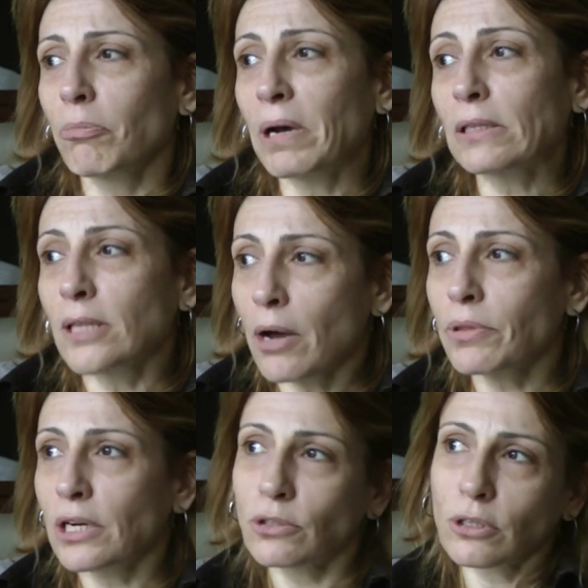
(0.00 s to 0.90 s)
But now
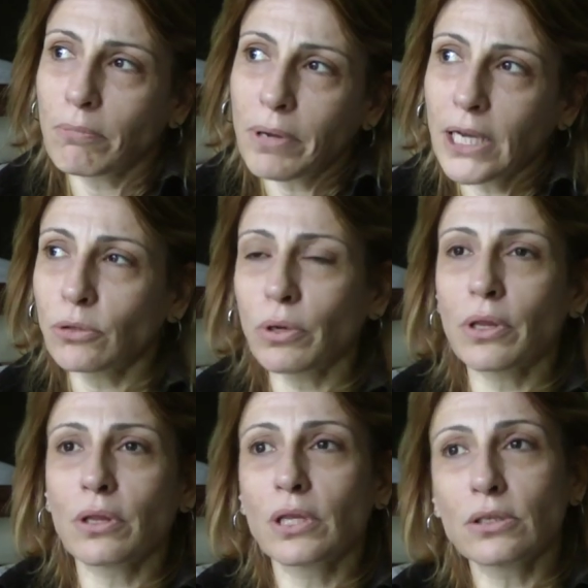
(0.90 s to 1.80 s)
there is a debate
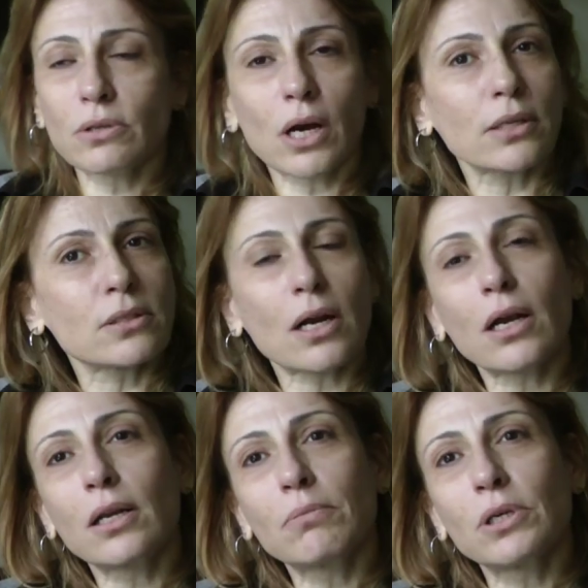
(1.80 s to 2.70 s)
whether these rights are
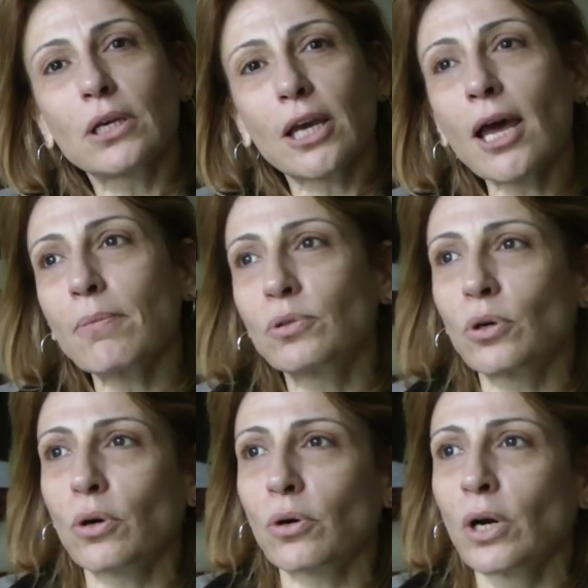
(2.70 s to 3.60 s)
going to be kept,
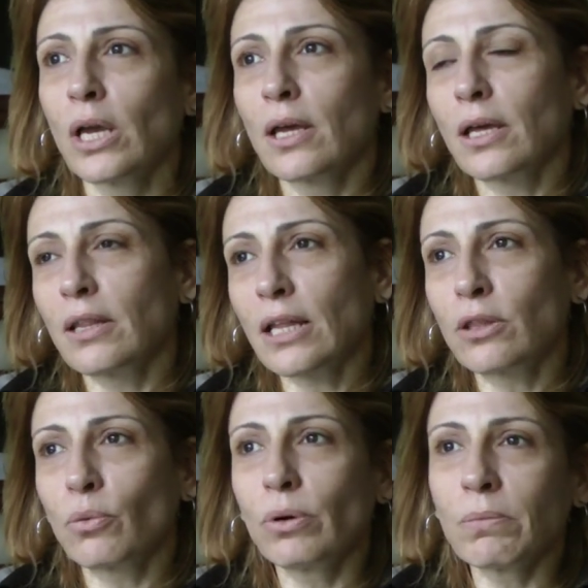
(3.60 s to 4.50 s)
or that
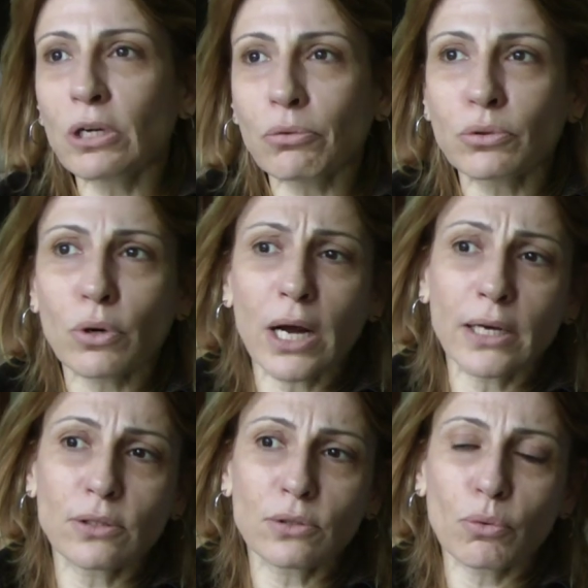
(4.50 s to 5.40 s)
the women's
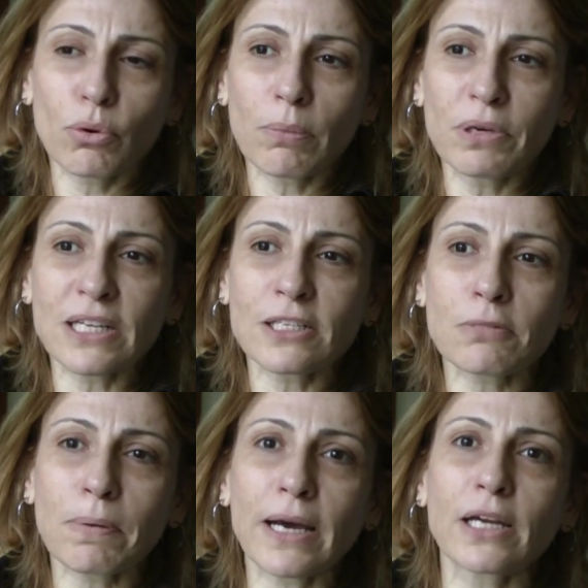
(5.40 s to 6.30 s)
right will be
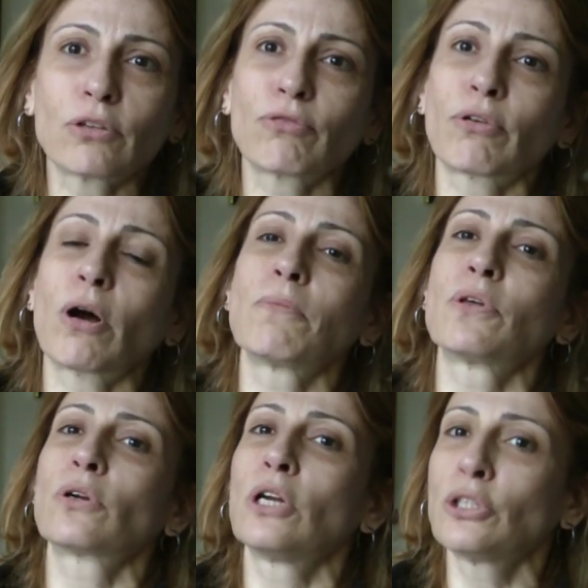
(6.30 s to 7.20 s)
inspired from
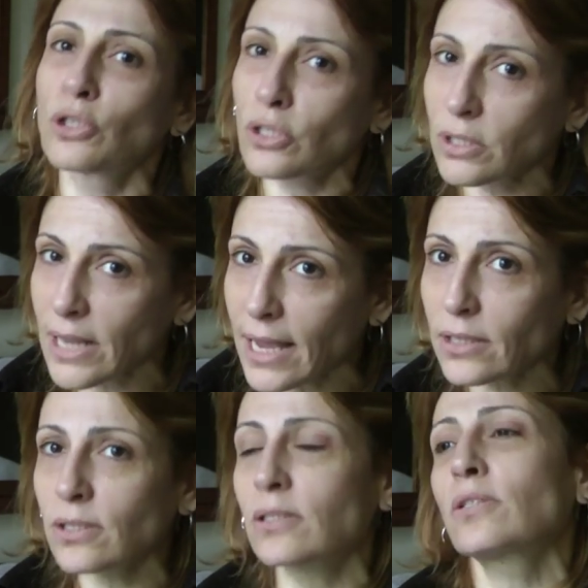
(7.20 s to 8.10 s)
the religious
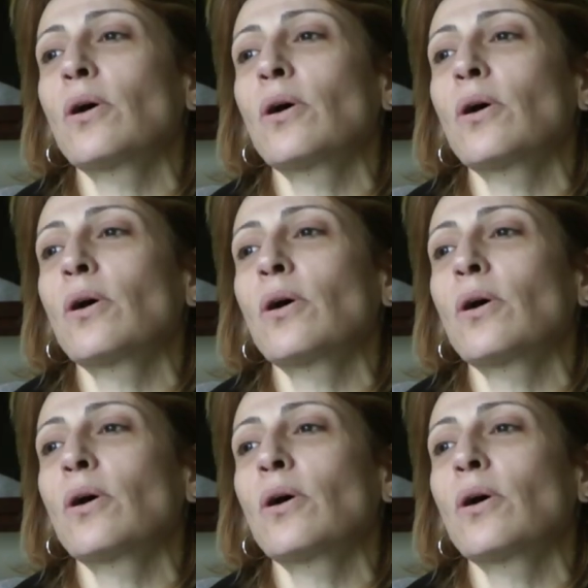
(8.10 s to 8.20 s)
texts.